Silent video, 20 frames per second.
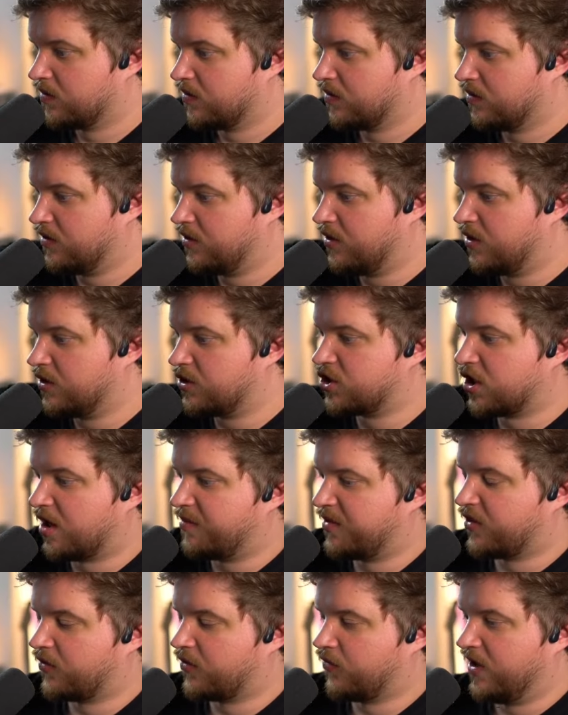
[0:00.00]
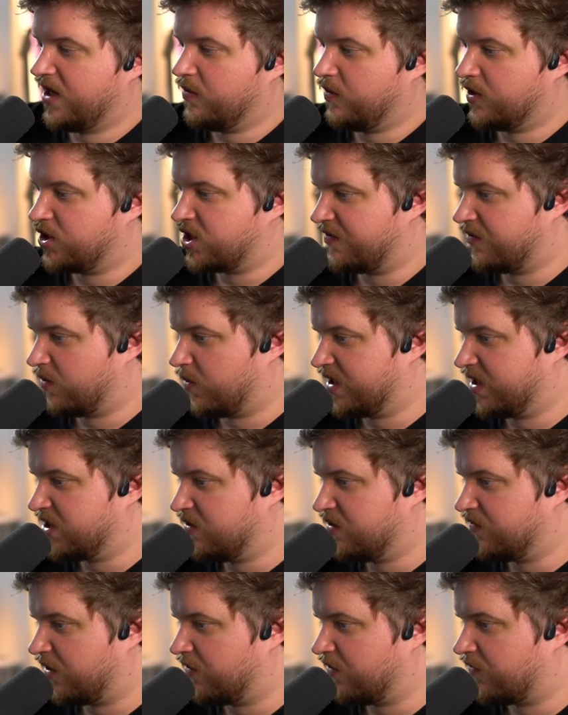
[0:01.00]
the top 3, whichever ones you
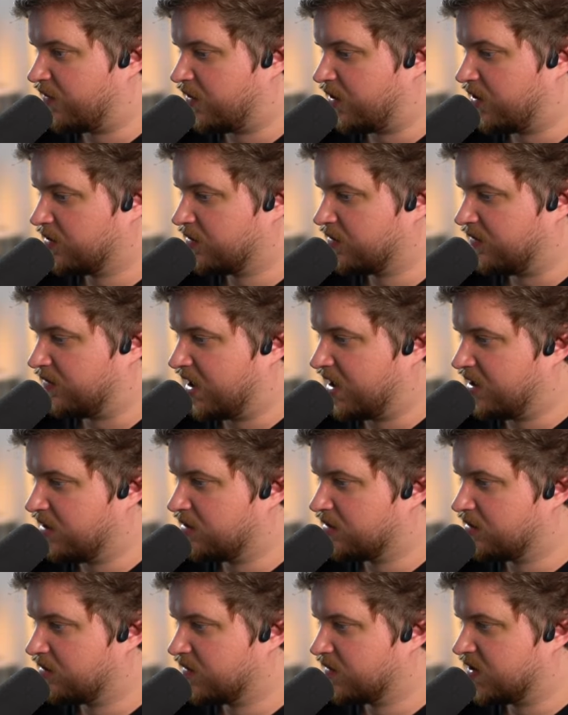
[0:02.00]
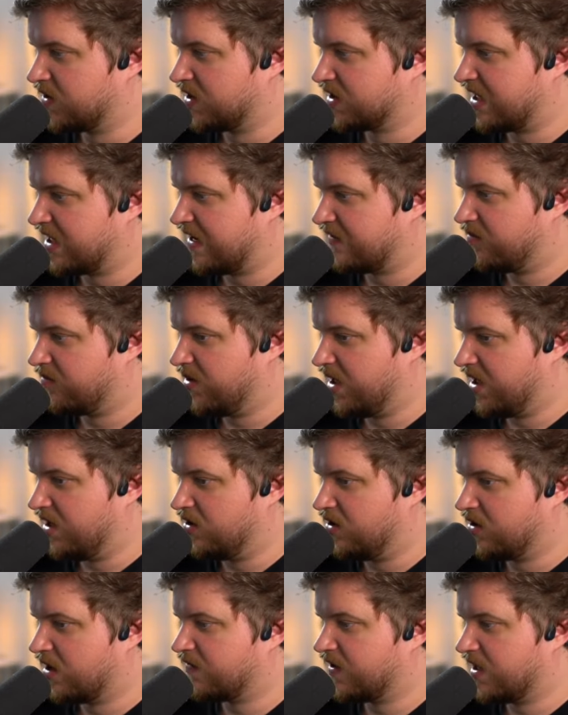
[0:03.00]
vote for, right? So it doesn't have to be,
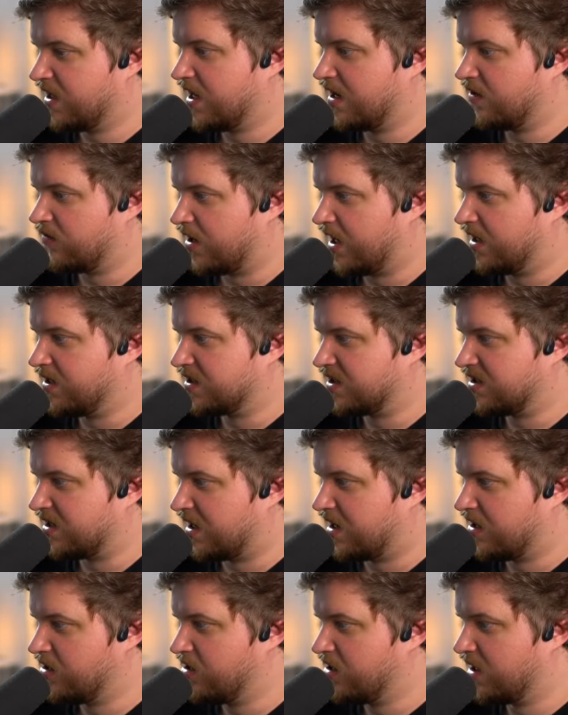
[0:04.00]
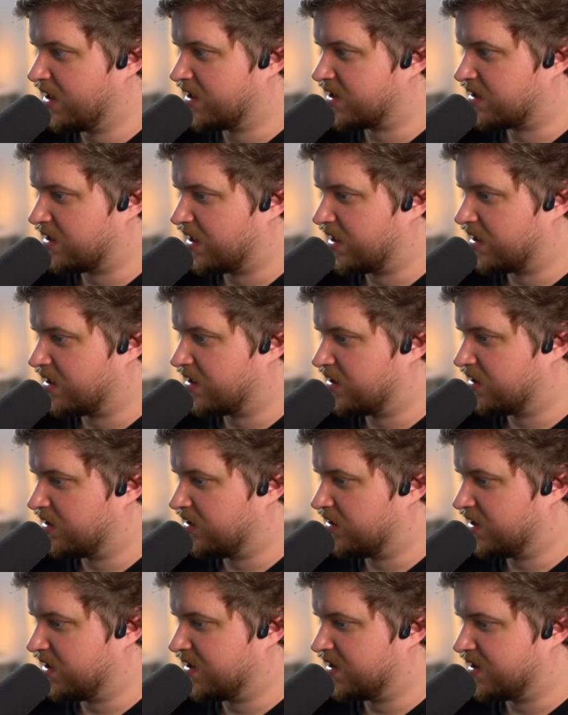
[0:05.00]
you don't have to get it right. So I know you guys are like,
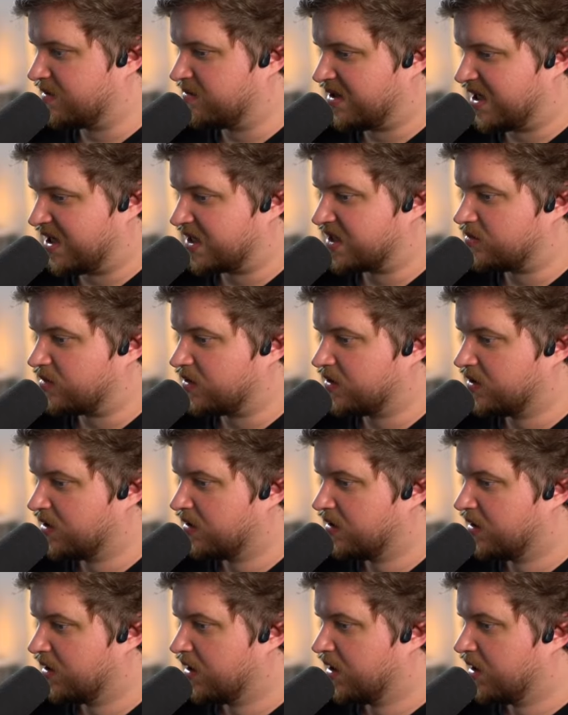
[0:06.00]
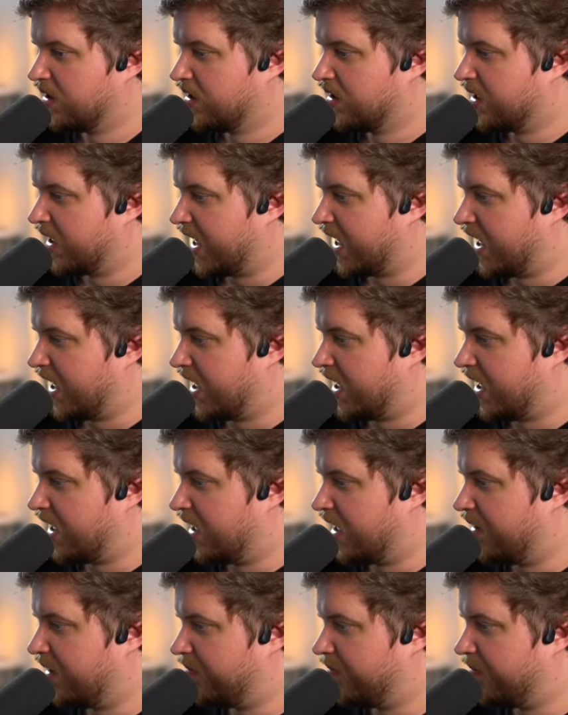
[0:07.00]
this is impossible. I